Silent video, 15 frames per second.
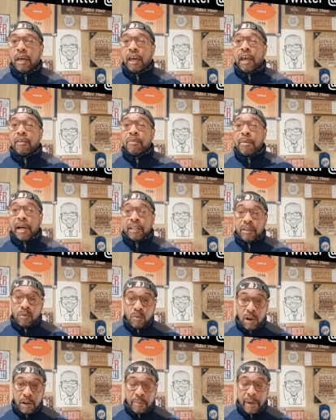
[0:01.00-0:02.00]
Hey everybody,
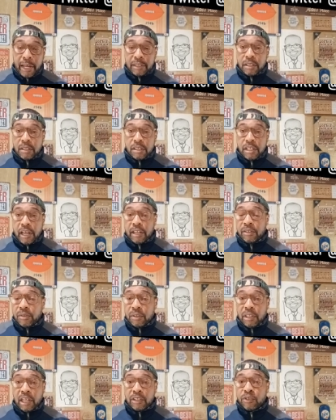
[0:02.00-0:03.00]
welcome back to the
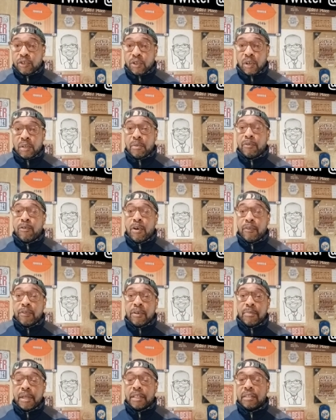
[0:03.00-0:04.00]
channel. Thanks for joining me for a
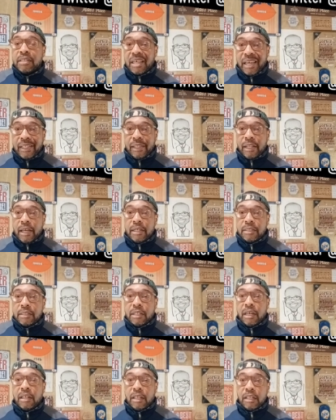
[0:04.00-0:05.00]
few minutes, and let's
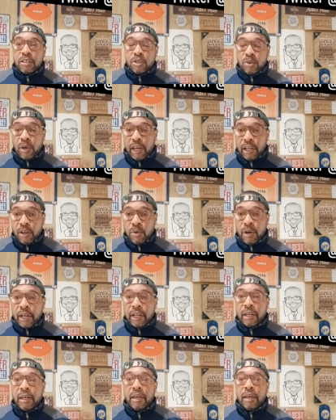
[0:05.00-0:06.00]
get into a
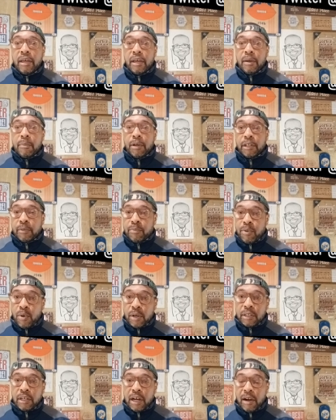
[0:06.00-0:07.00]
quick but
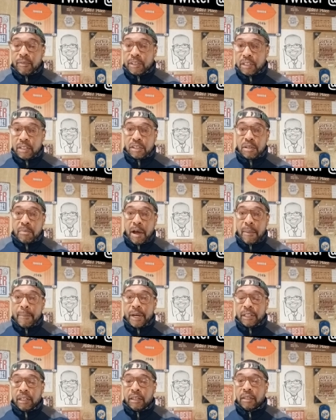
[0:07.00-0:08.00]
important conversation about
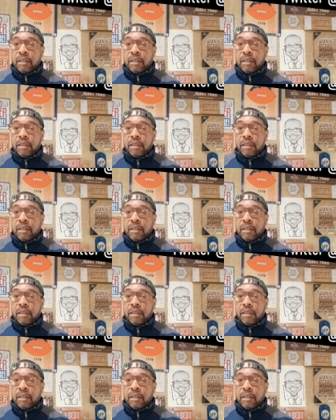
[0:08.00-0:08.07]
money.